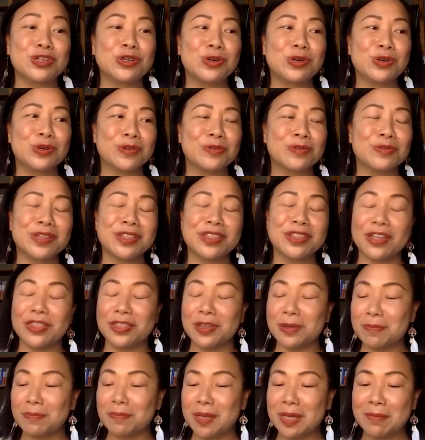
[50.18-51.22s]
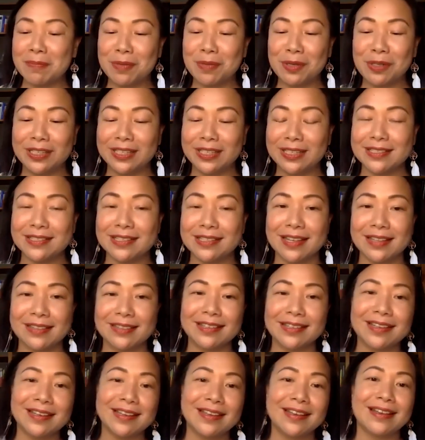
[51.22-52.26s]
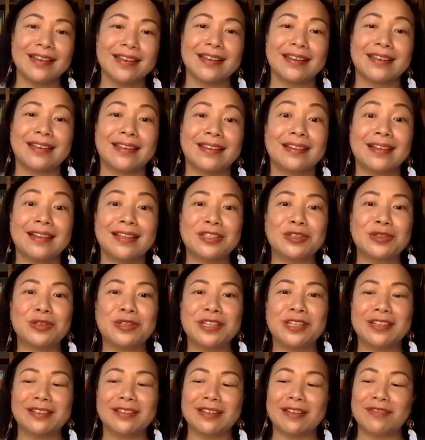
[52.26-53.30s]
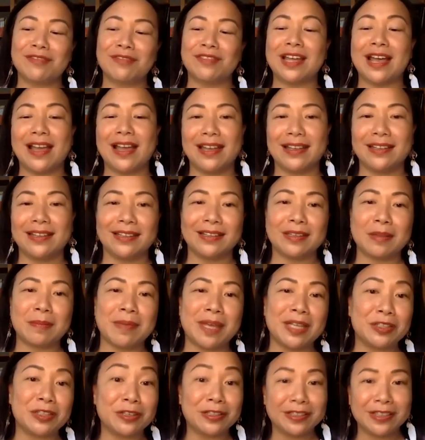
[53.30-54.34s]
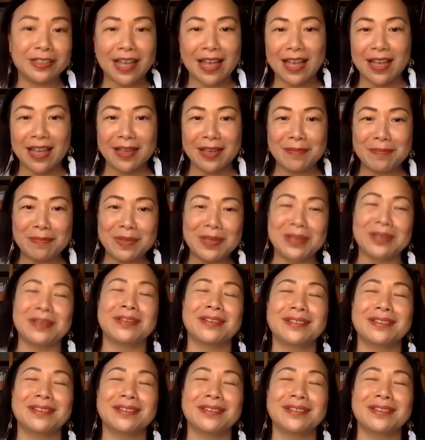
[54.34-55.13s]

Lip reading: joke with other people is that Kidlat couldn't have died at a better time